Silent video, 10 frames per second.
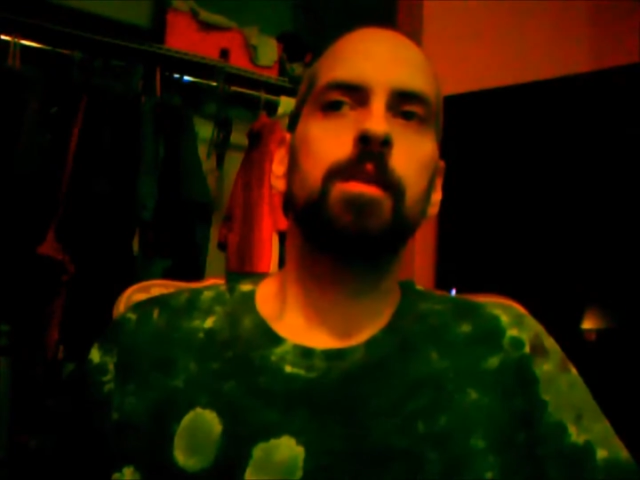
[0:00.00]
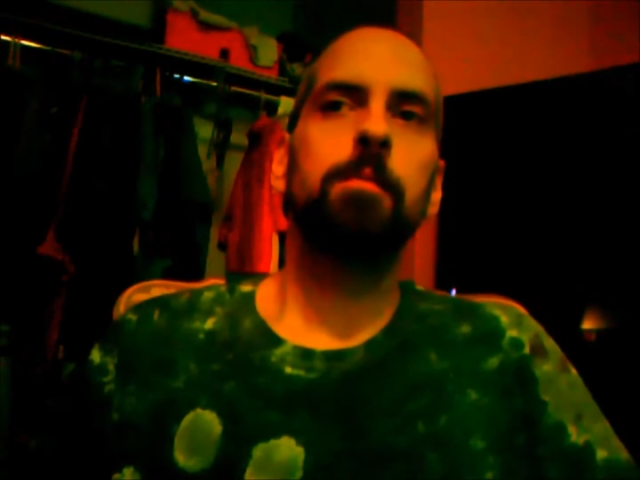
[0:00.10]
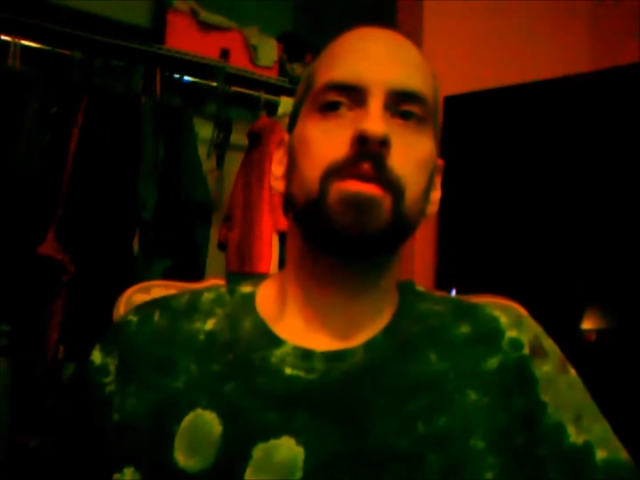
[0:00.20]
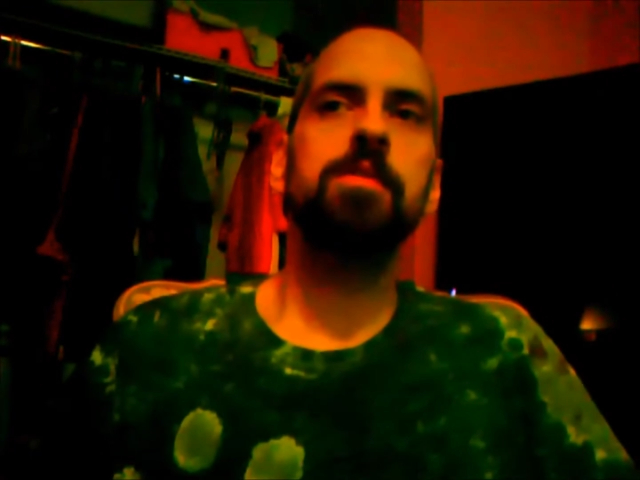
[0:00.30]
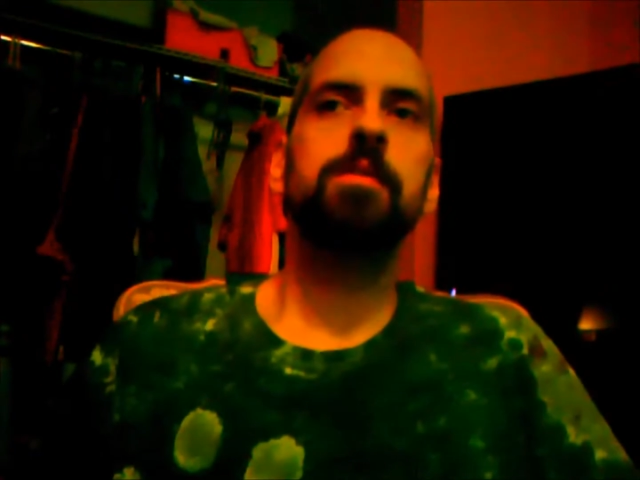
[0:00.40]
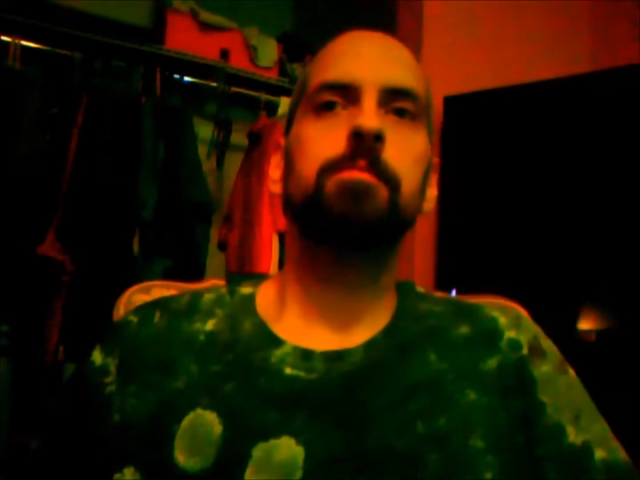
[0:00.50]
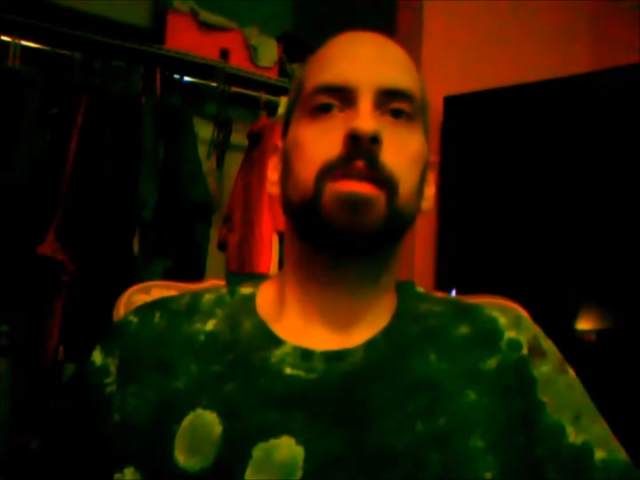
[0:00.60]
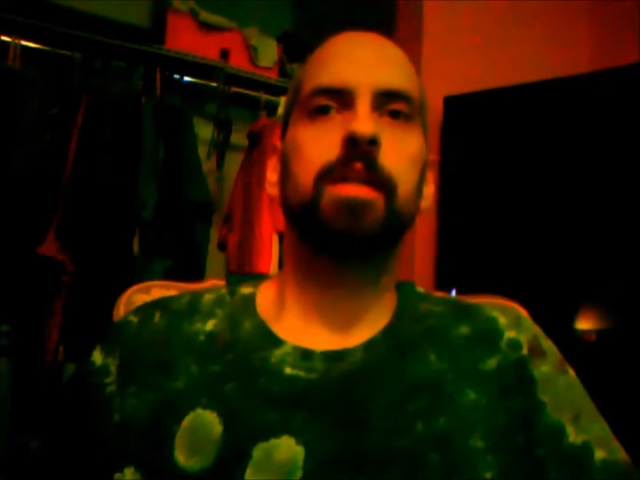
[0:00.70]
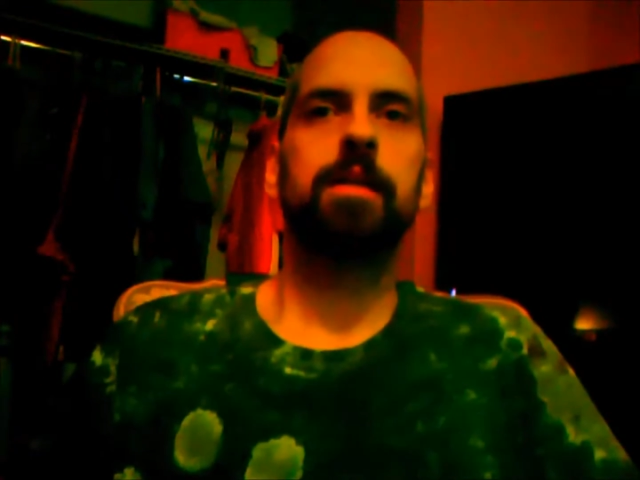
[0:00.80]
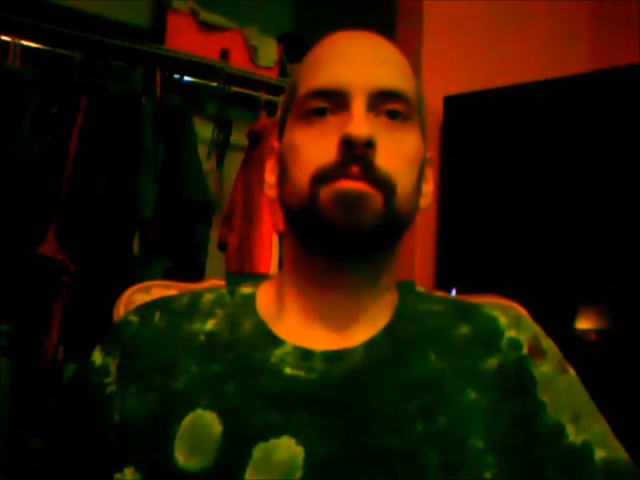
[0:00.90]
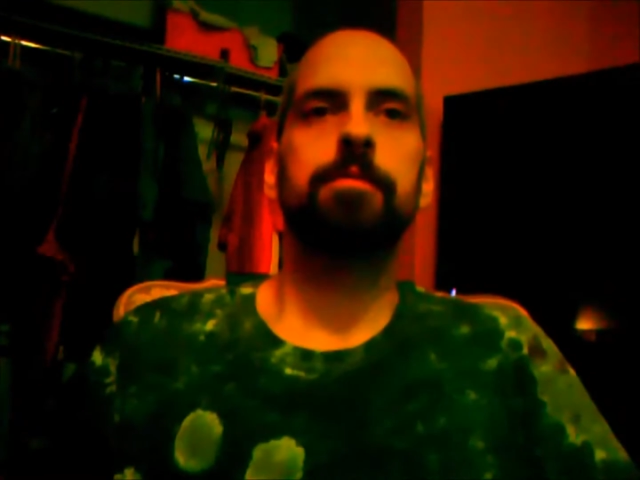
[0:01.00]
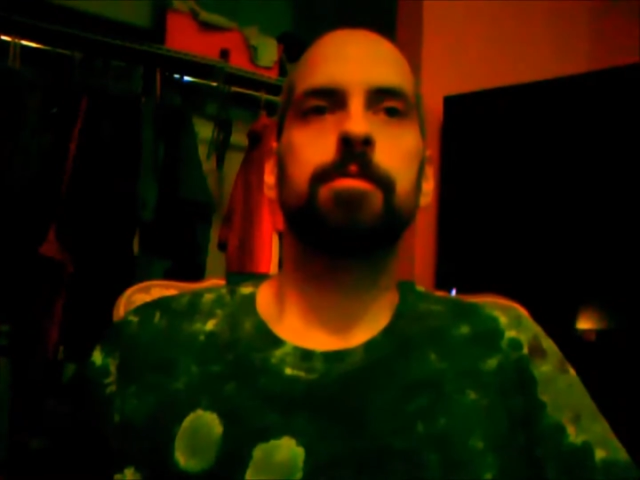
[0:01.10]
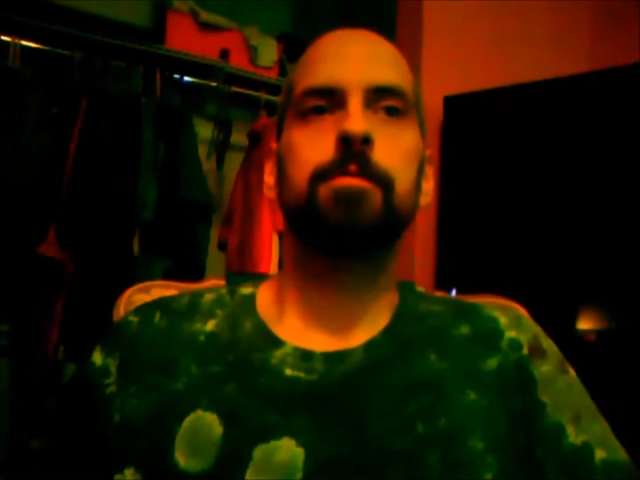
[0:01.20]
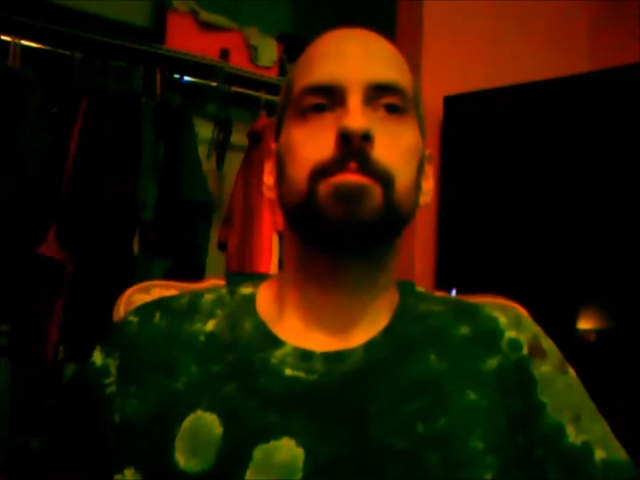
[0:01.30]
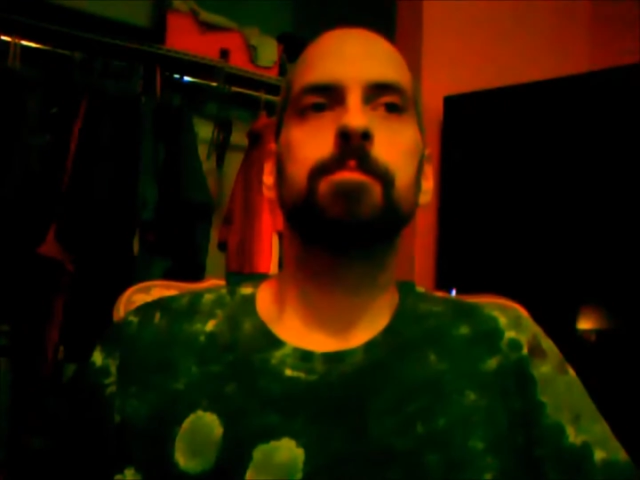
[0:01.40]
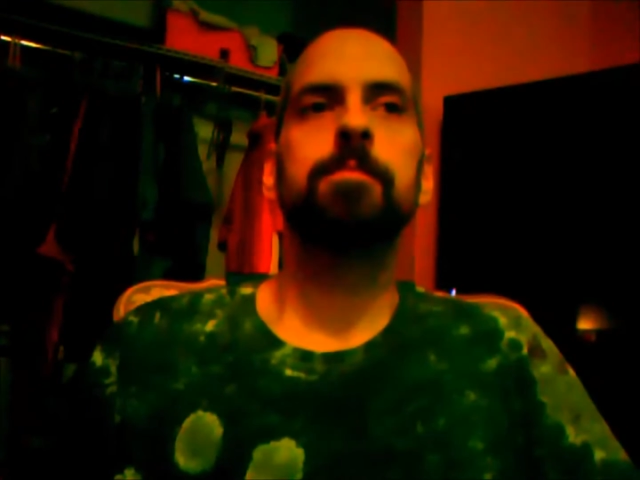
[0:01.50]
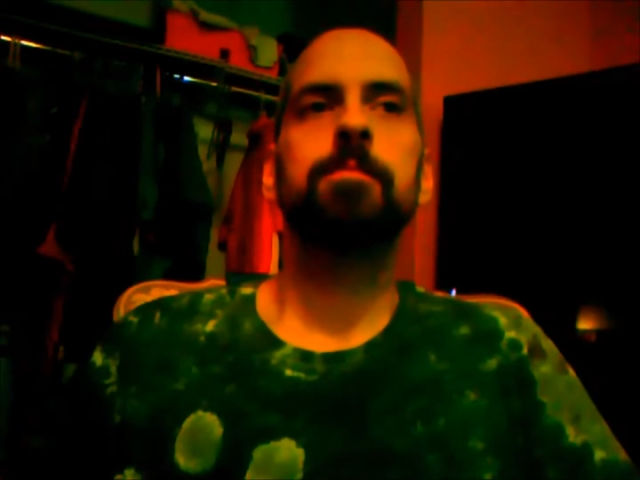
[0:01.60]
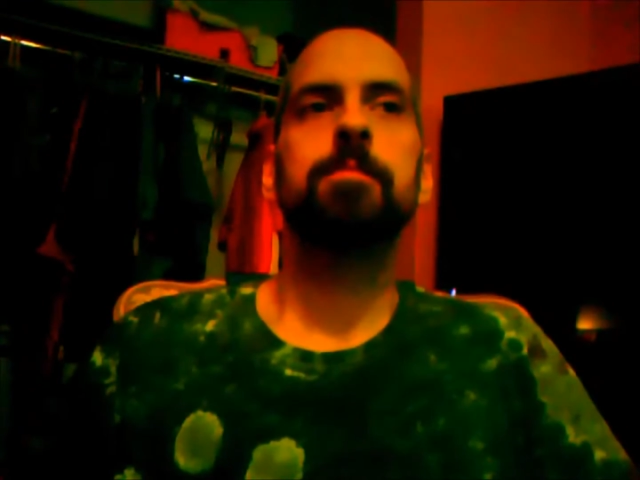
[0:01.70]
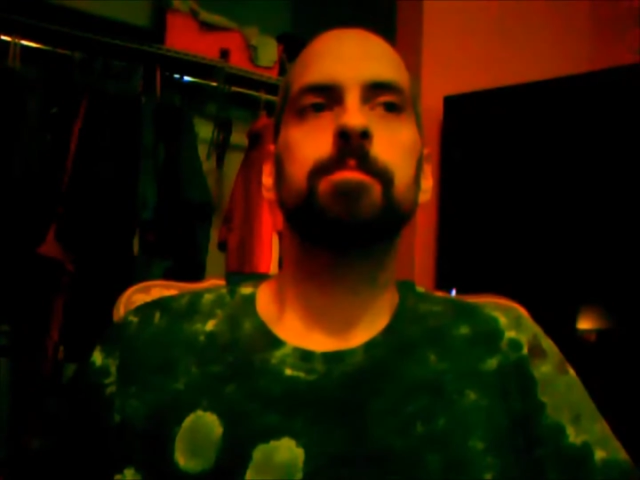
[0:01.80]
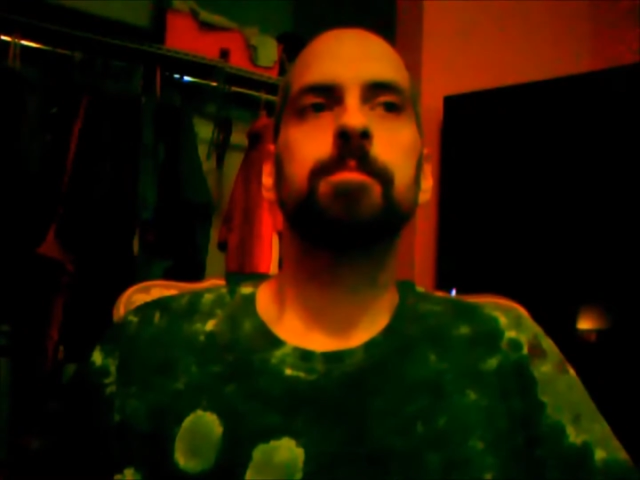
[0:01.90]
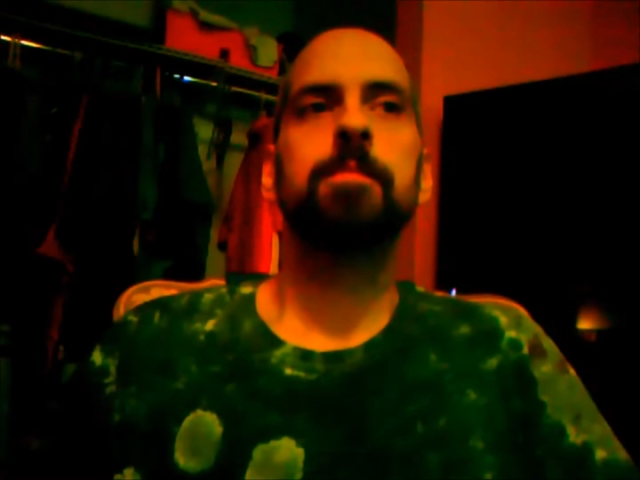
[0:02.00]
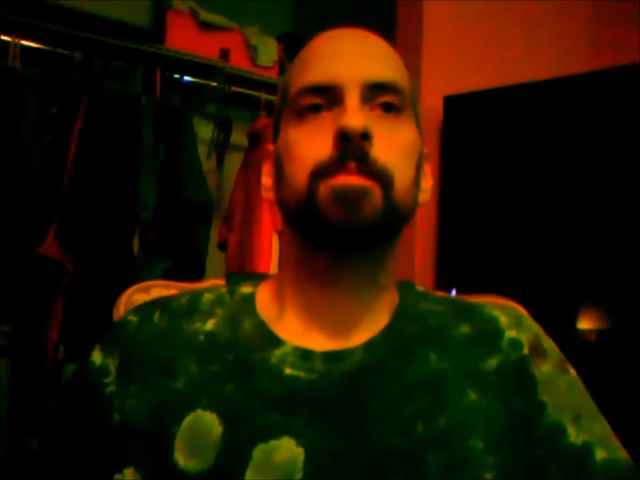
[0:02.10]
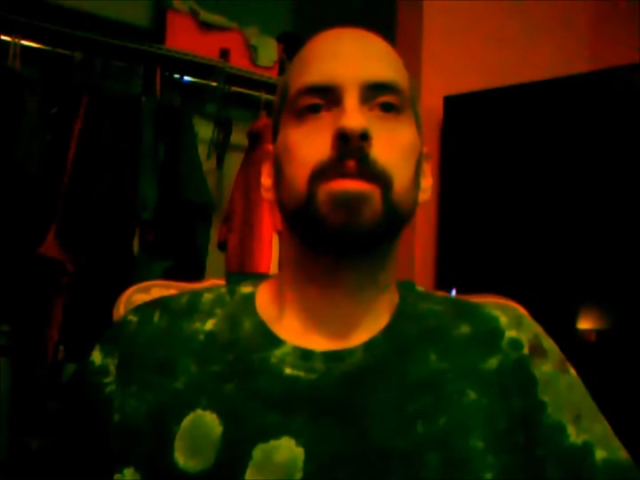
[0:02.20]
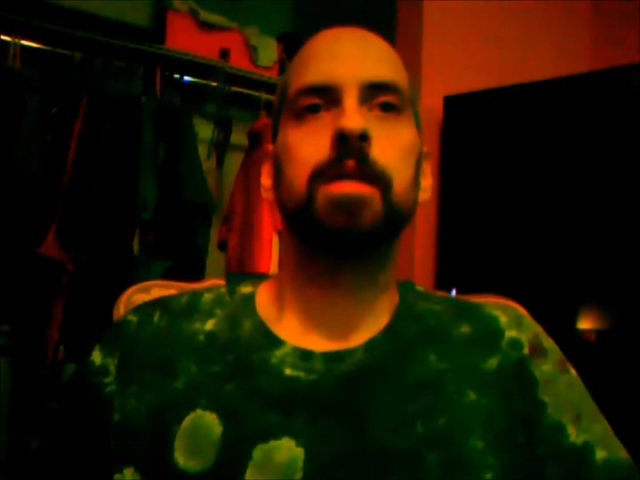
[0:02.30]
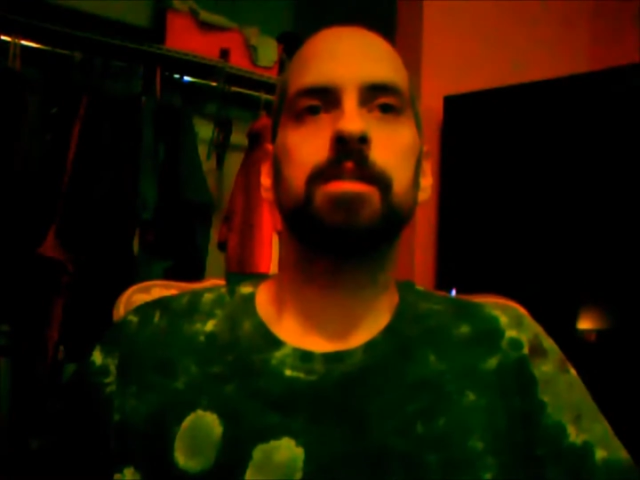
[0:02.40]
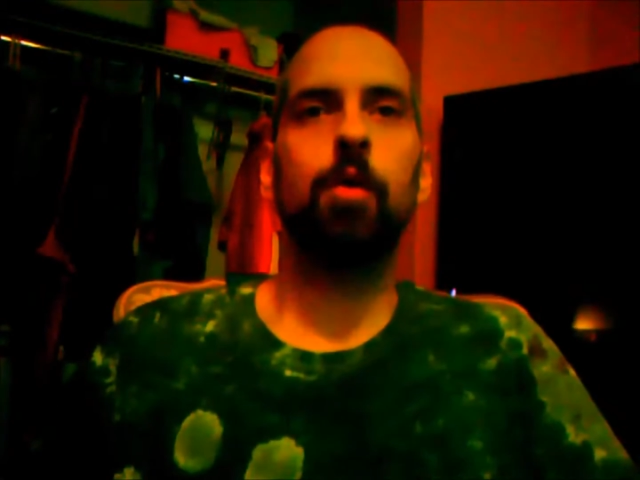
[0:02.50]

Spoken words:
The Muslim belief is